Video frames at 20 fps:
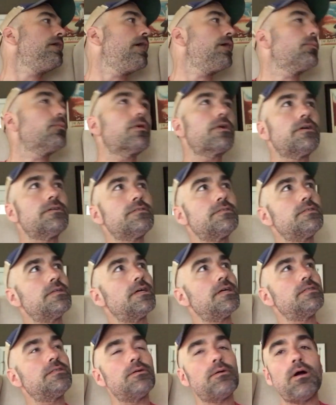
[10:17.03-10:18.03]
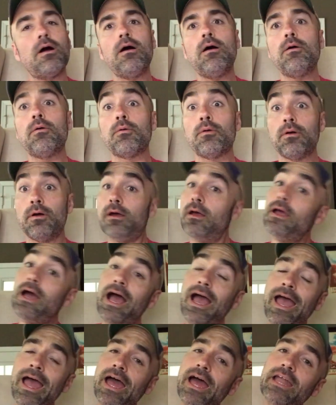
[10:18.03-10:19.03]
And what else did I do? Oh,
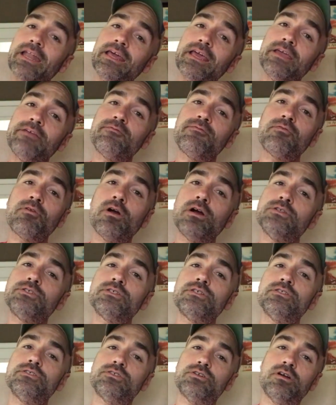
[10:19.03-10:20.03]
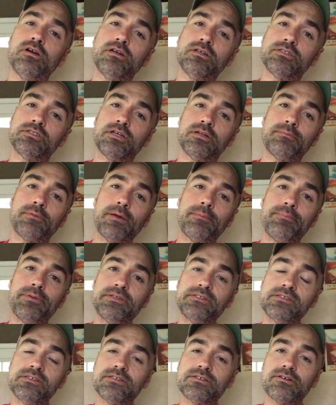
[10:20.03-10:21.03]
I had a fraudulent charge on my
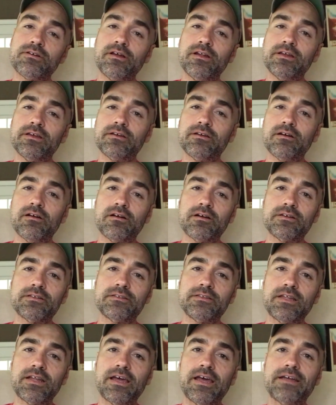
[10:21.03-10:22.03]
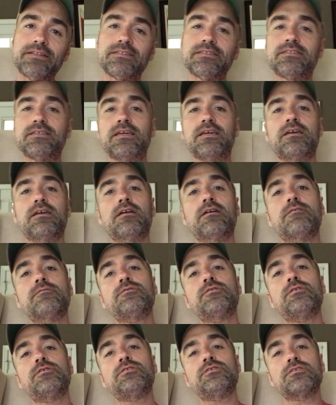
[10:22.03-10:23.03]
business credit card that I had to take care
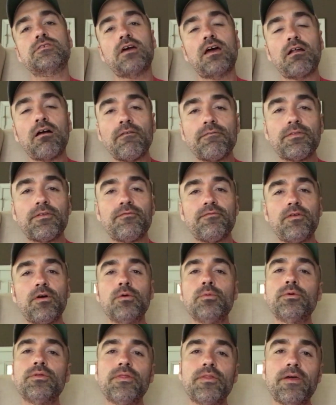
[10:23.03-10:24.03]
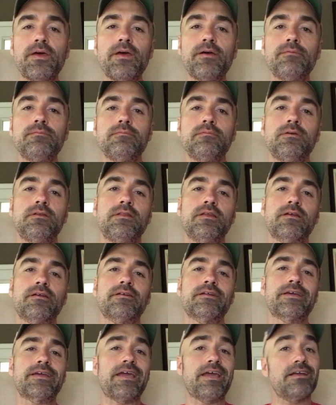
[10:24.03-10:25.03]
of. So I just got off the phone with them, and they're
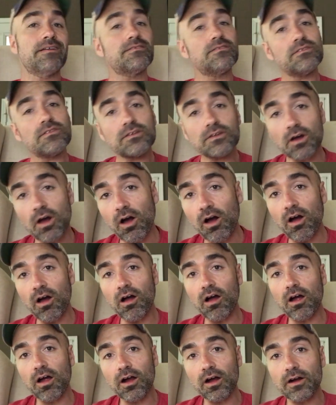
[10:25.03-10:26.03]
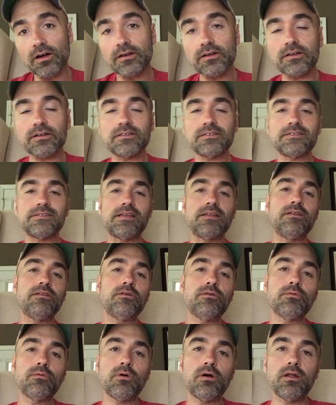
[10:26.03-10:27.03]
going to cancel the card. They're going to send a
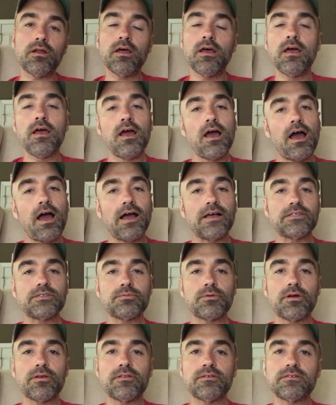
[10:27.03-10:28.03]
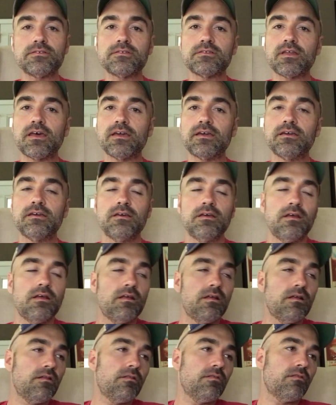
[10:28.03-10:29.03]
new one. I swear this is like
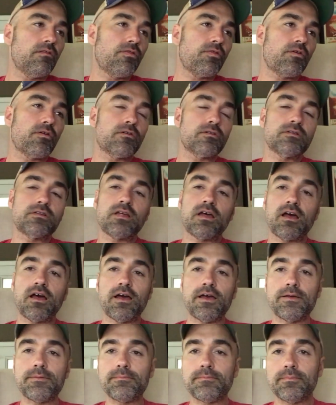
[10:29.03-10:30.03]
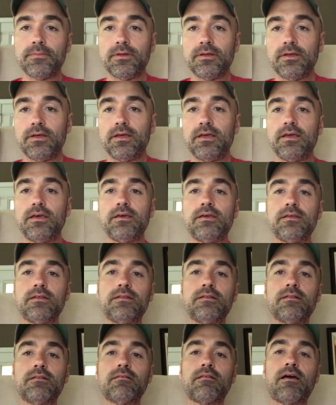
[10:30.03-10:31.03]
the third time
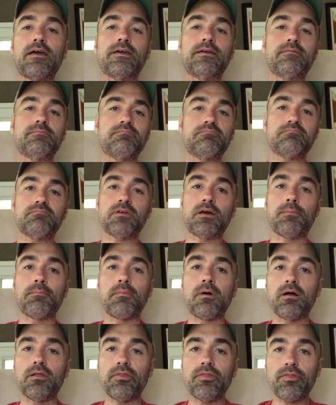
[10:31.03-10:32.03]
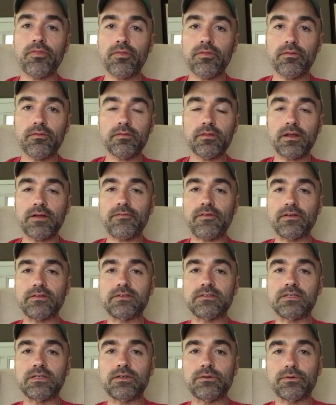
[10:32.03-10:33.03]
in like a month that I've had
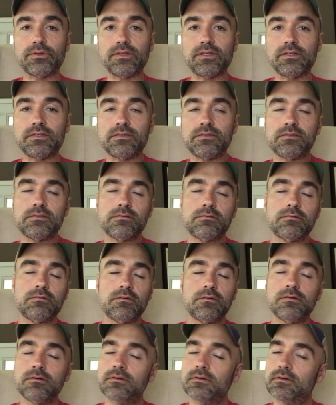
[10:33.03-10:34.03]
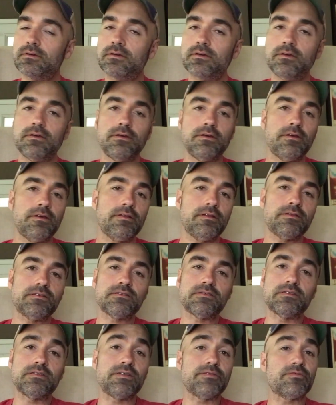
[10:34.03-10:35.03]
to deal with this. This
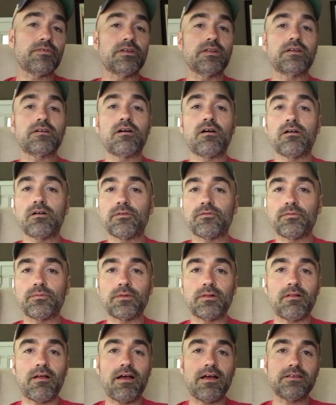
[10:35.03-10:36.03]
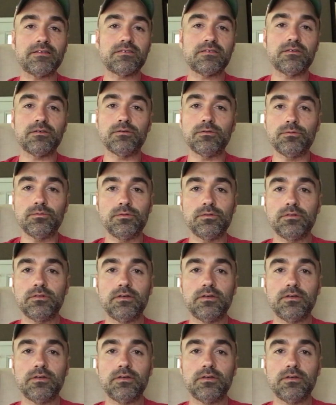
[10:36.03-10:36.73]
is a different card from the last two.